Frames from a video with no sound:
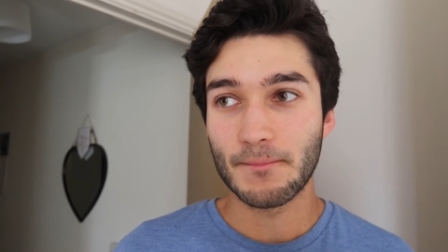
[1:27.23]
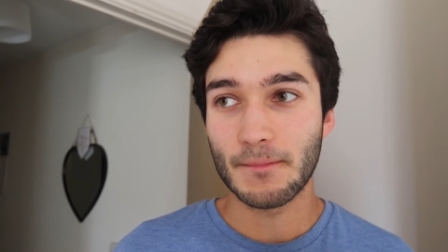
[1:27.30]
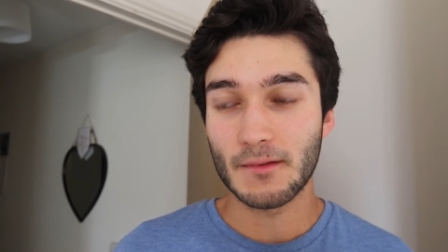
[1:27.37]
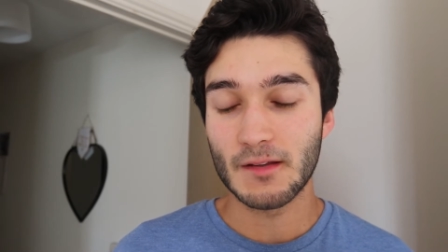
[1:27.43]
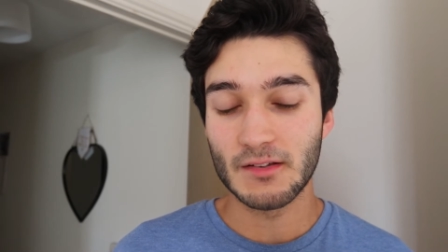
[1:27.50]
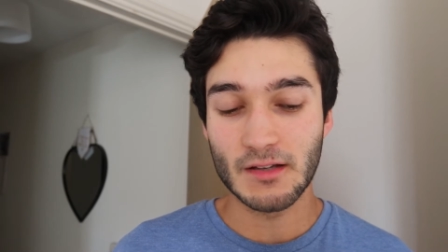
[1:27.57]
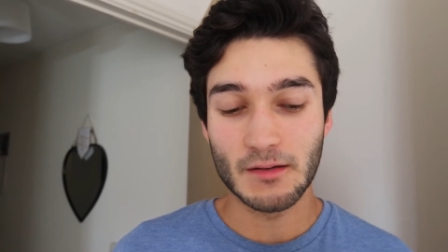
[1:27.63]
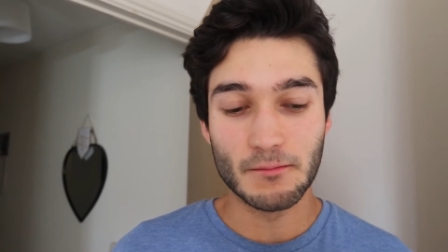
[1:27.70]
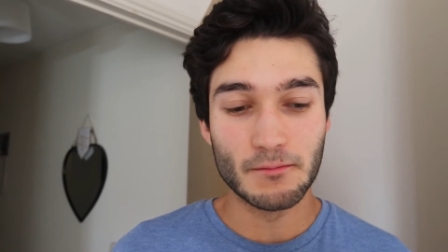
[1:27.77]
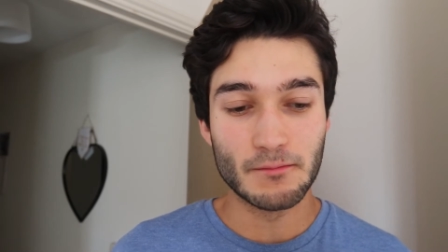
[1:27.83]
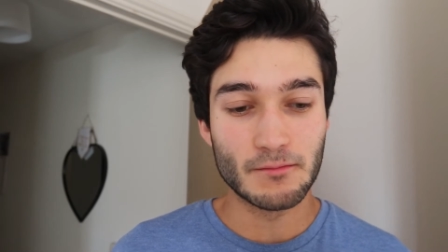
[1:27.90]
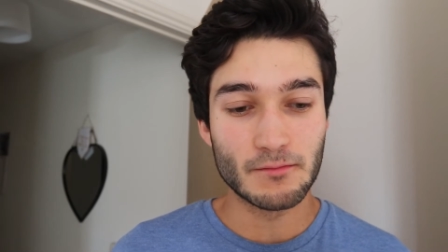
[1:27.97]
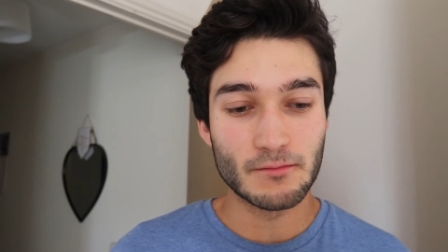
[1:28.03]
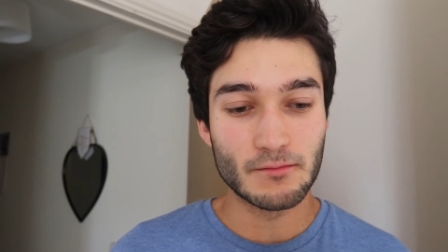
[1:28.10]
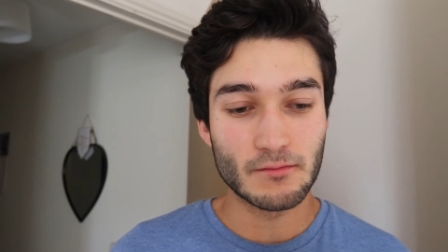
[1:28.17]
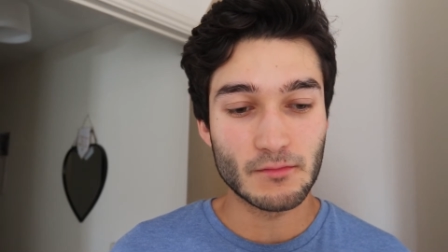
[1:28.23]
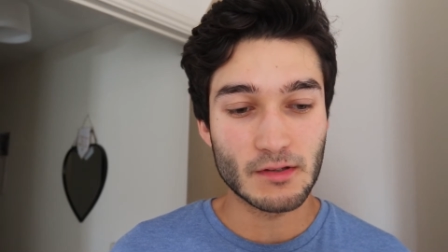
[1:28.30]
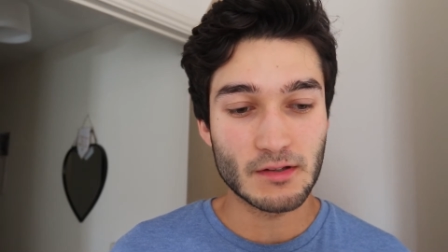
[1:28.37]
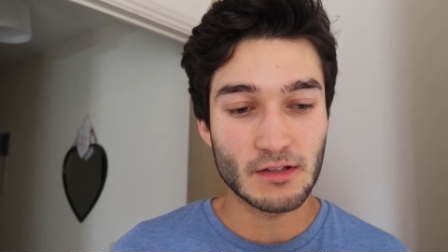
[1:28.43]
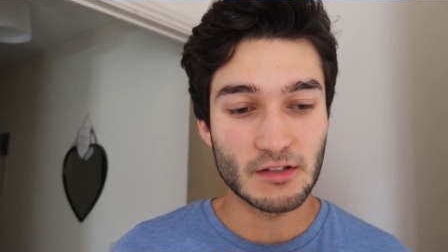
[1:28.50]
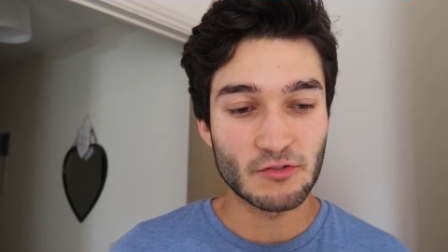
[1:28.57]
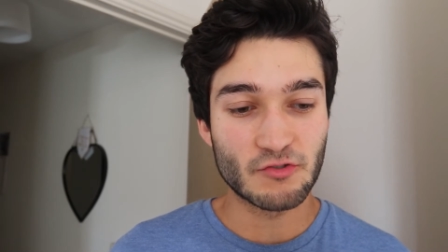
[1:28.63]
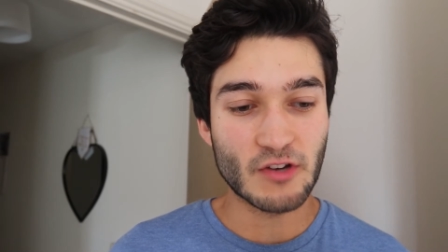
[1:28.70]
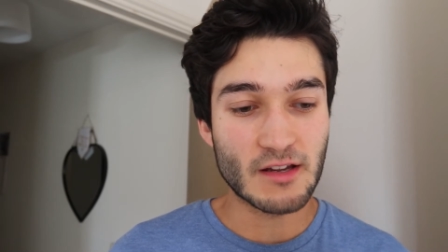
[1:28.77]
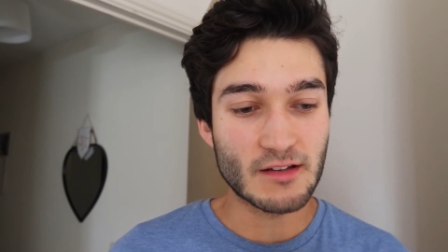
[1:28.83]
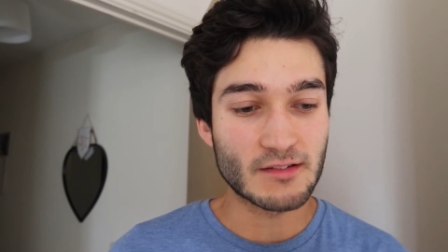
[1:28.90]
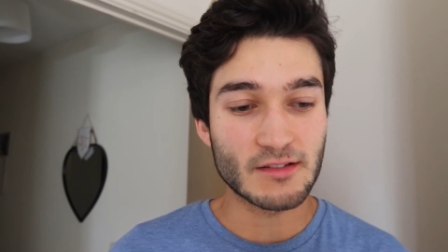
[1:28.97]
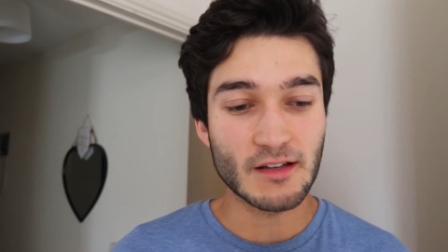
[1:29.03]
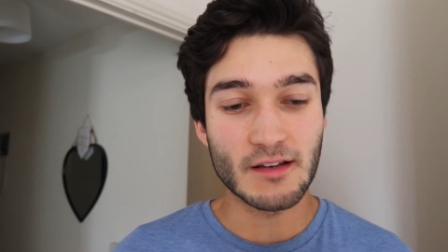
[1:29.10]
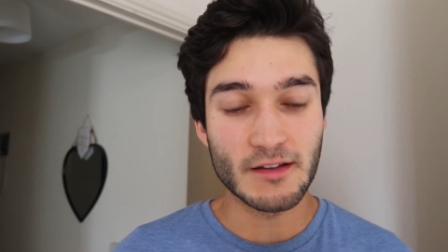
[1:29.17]
because um I think Jake
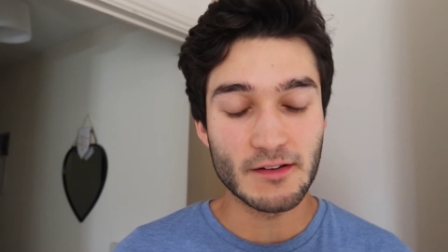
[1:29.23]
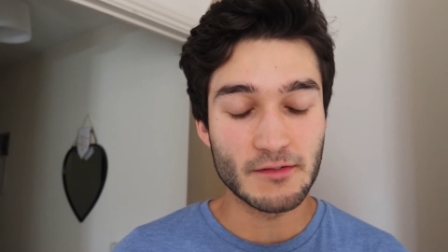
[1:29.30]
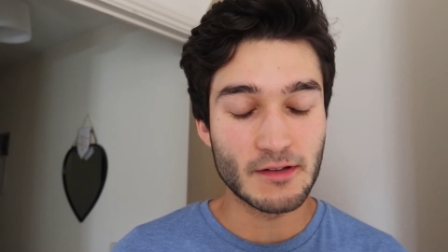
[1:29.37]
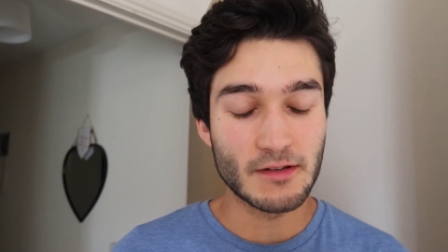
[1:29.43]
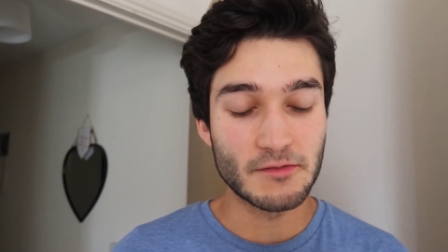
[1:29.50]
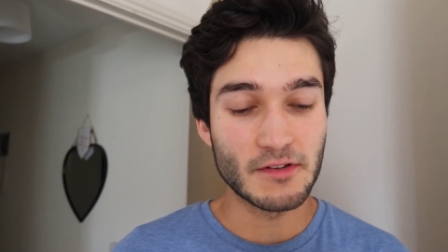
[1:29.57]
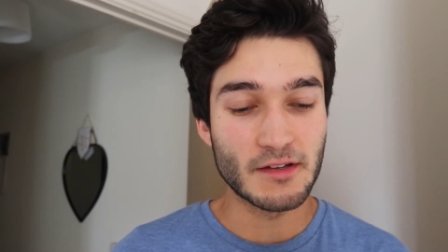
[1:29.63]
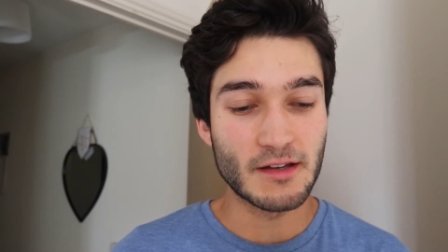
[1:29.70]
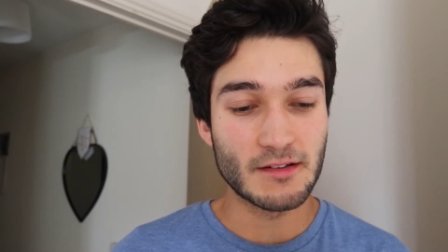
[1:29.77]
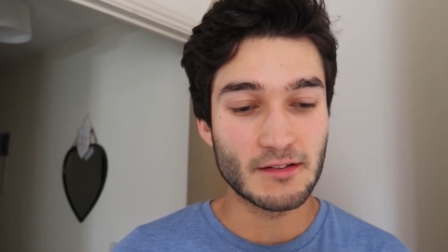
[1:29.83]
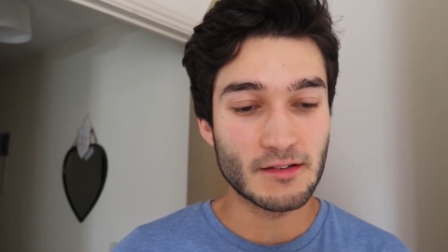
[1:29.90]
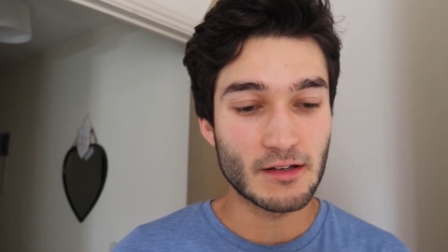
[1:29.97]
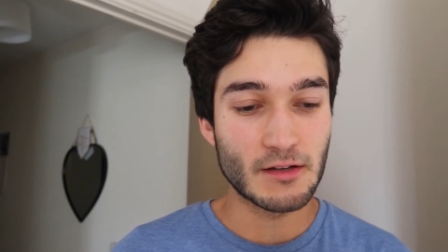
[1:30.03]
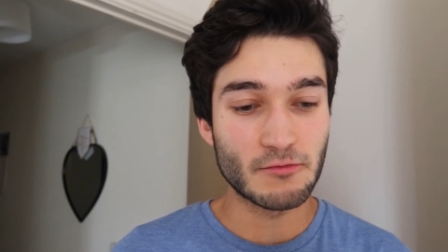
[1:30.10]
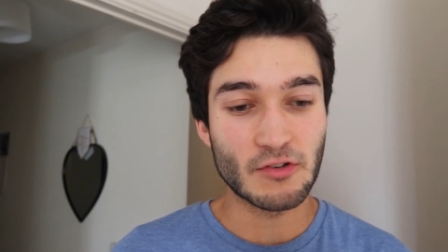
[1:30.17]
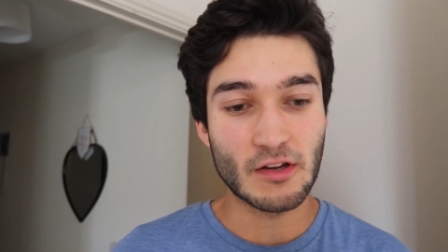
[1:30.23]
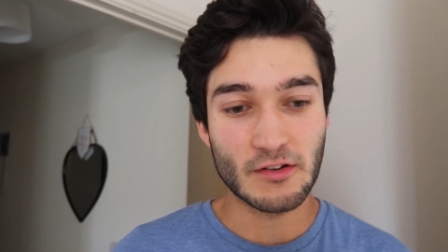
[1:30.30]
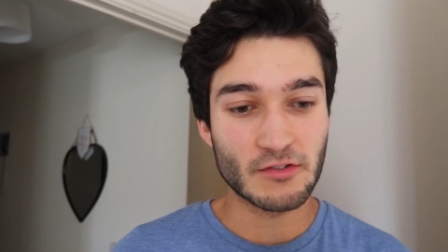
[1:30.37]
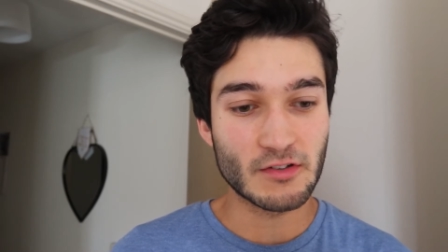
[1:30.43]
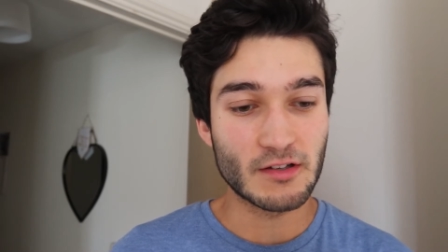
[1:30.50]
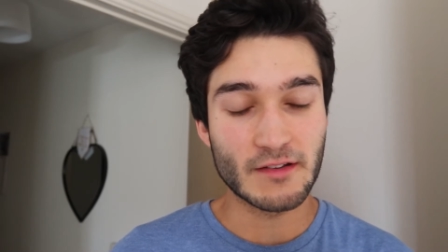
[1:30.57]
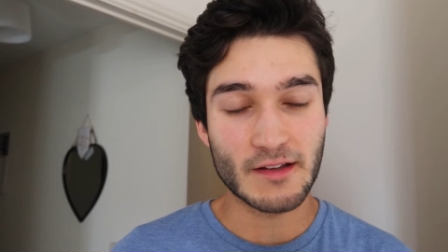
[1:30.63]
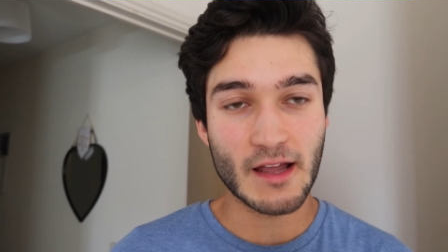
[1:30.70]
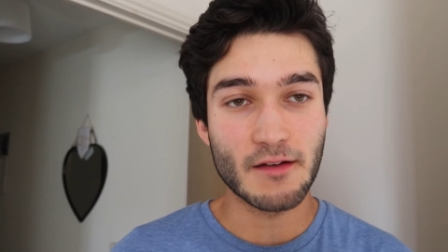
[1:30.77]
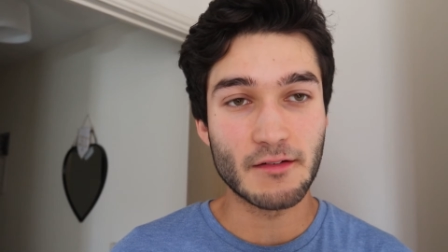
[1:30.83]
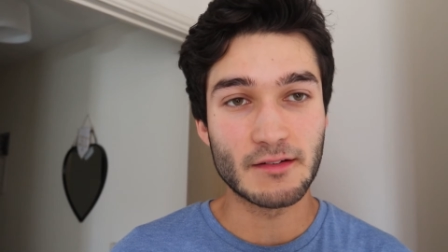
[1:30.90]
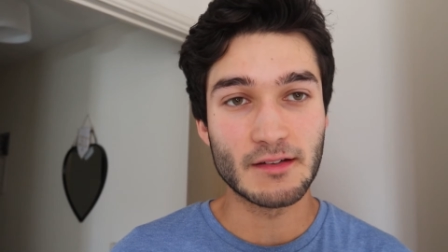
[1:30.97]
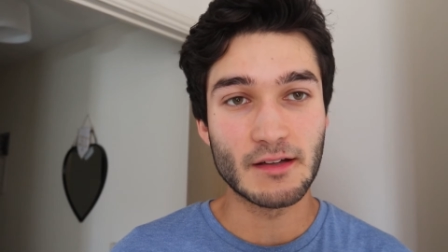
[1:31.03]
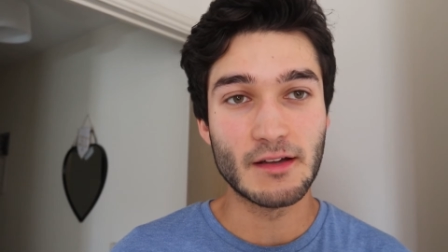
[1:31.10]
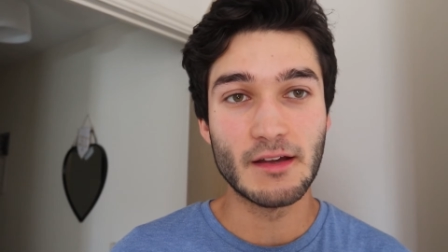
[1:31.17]
Sully who, who's in it you know Jake Sully the
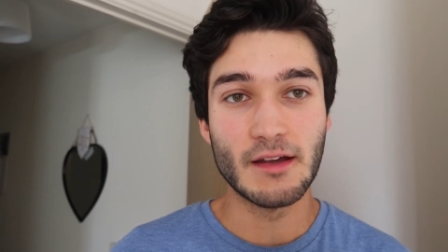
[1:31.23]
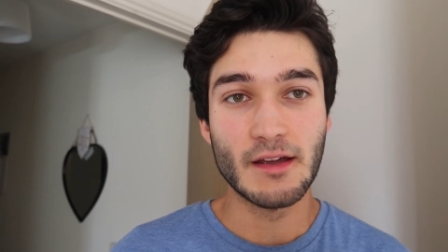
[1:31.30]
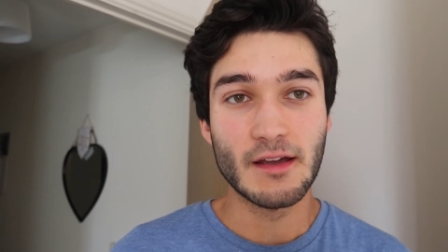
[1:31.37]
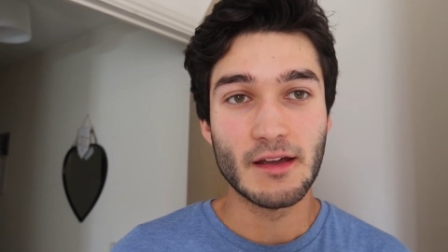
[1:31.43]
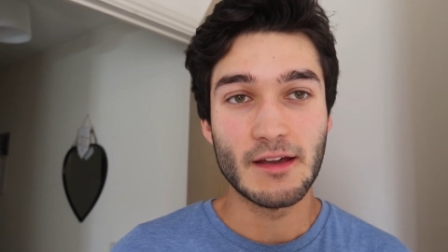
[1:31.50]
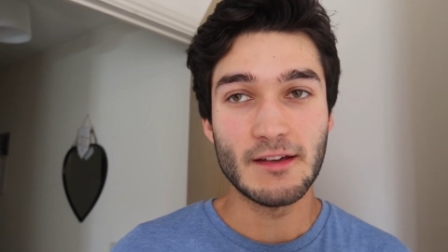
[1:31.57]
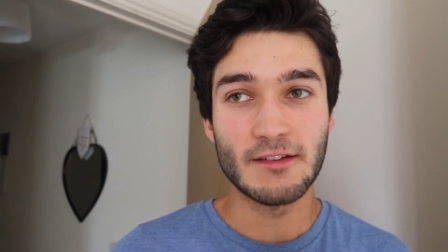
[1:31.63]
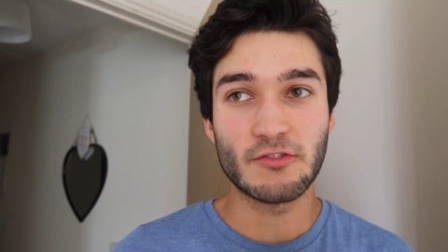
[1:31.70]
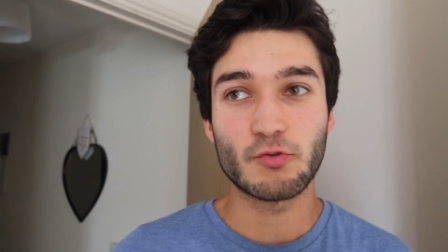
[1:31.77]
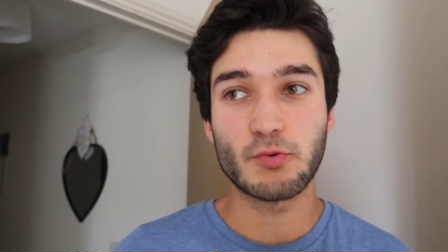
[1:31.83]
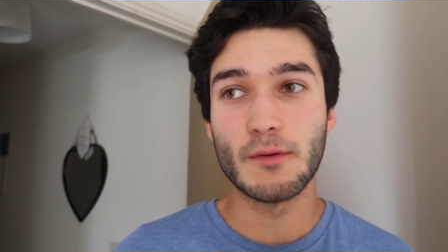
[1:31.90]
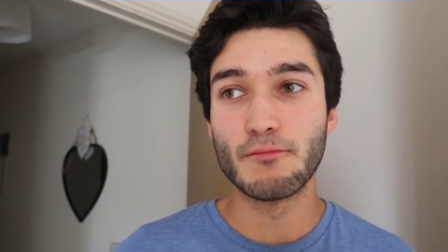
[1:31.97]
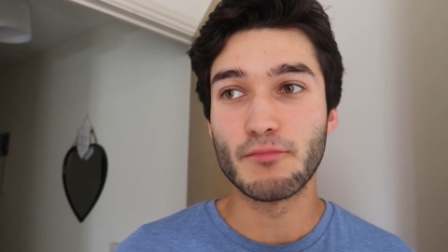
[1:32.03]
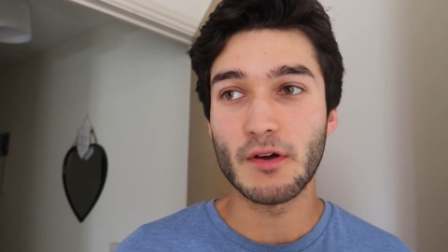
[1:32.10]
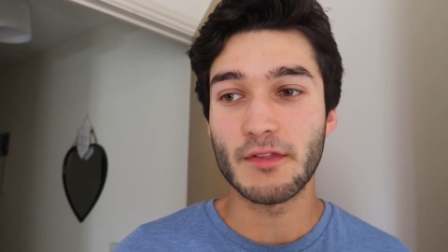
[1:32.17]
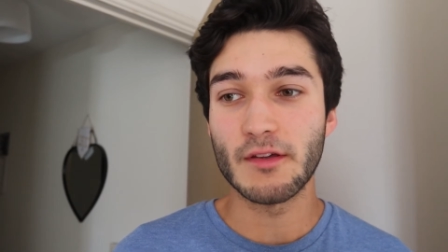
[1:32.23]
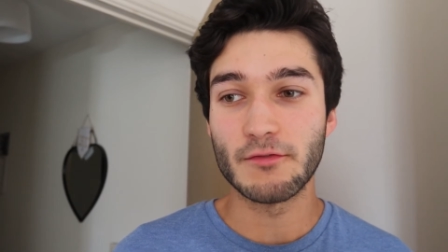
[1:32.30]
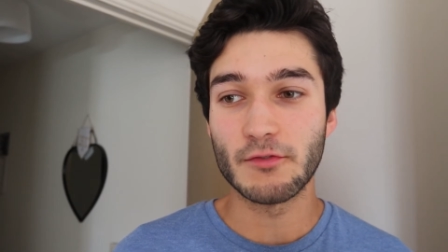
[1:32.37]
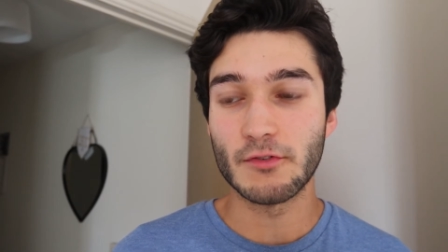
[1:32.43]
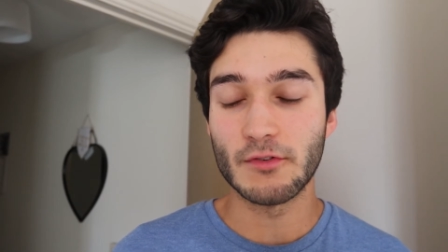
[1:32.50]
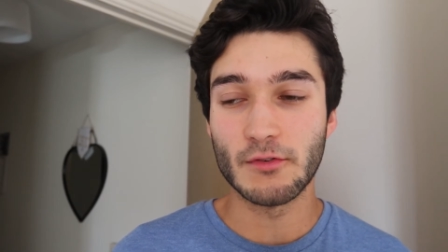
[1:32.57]
character his twin brother for,